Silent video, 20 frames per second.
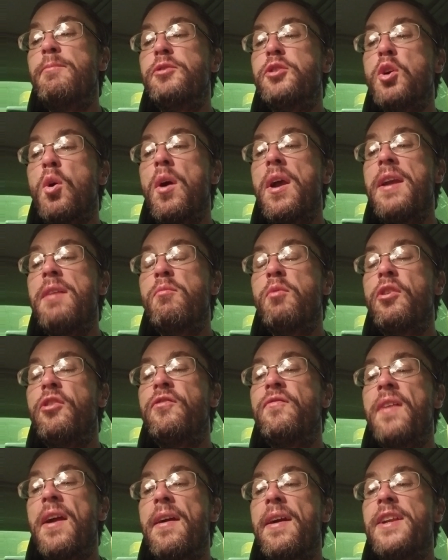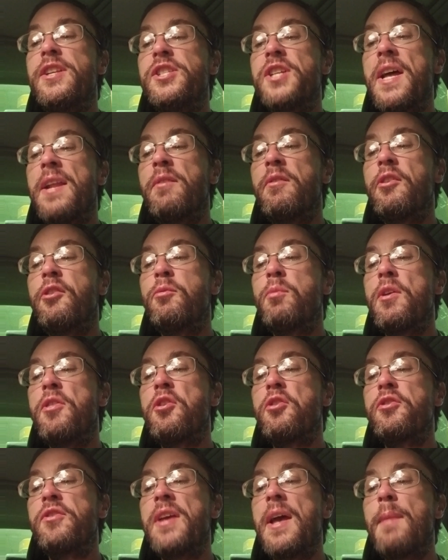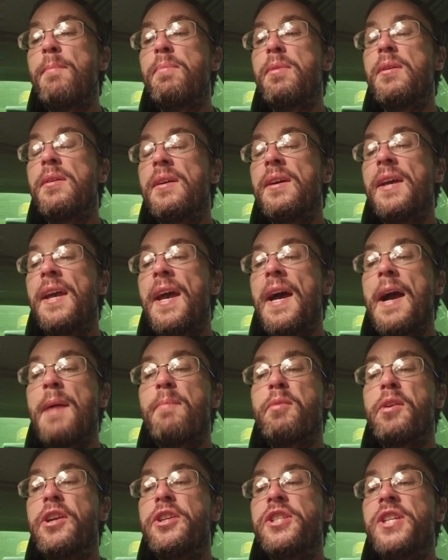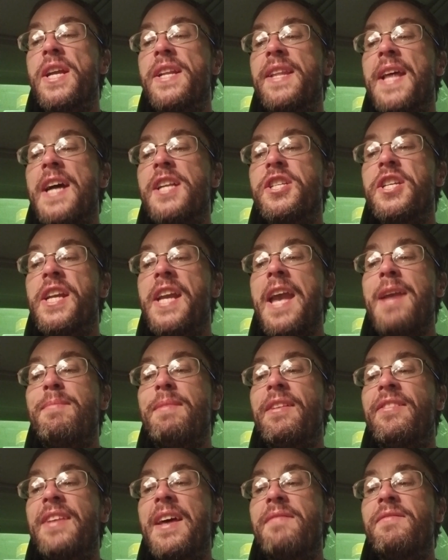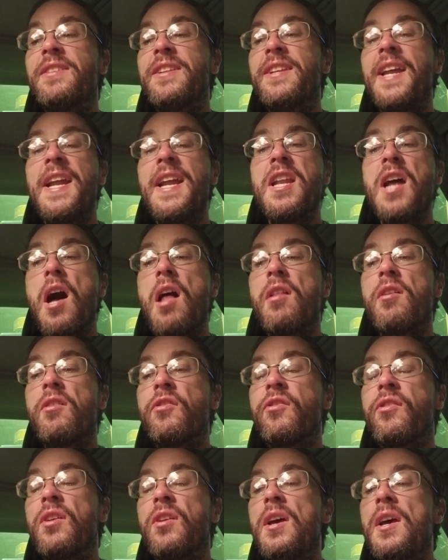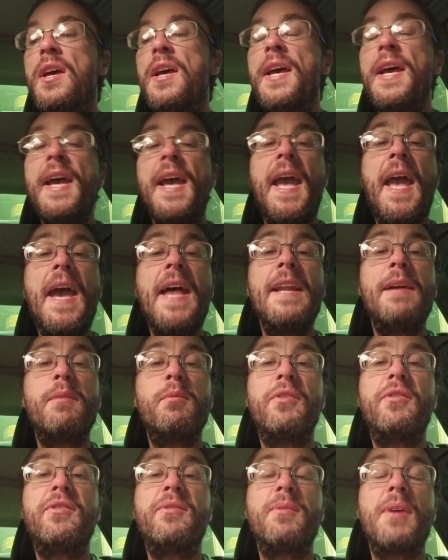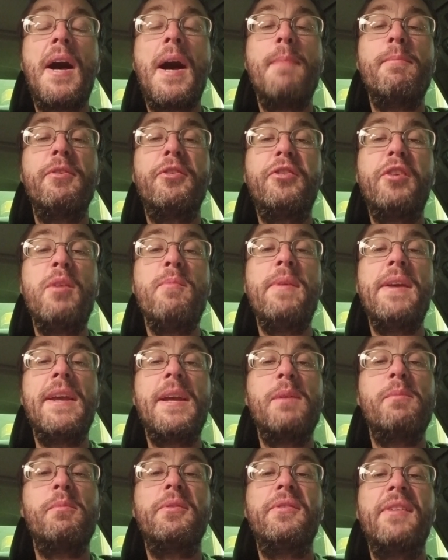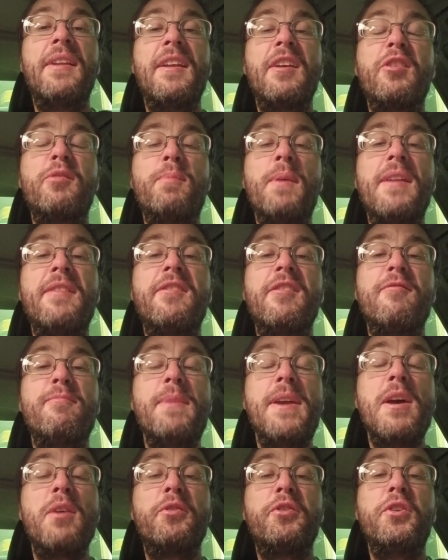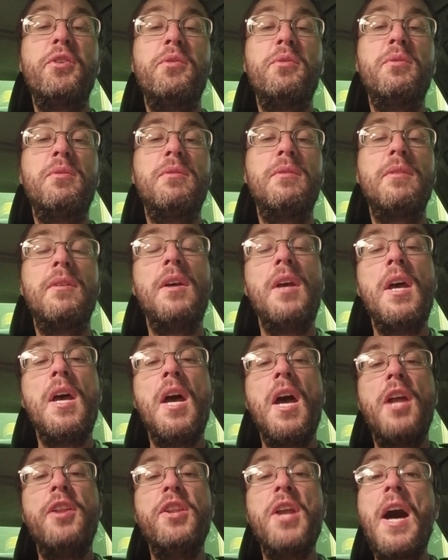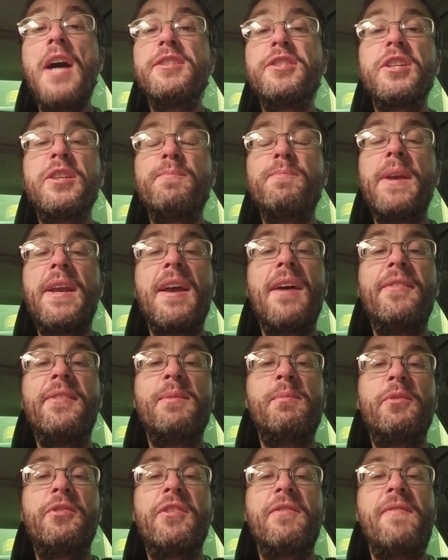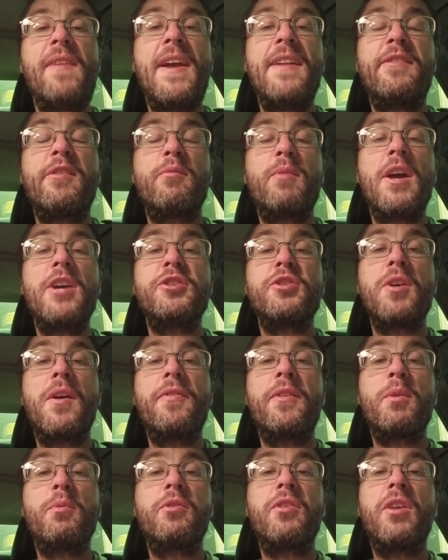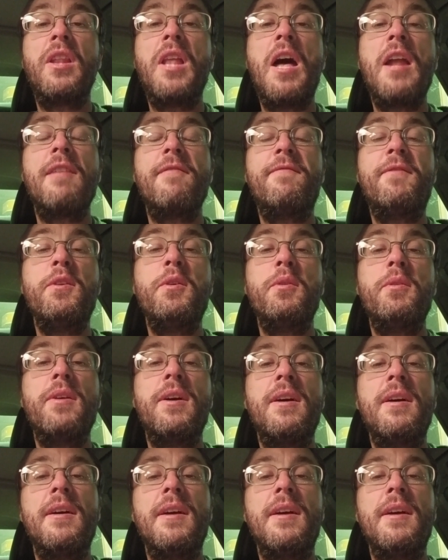Joy was very generous with her tip. I appreciate that. She gave me $17. And I'm assuming it was an expensive meal too. Not just because it was a fancy restaurant, there was a lot of food.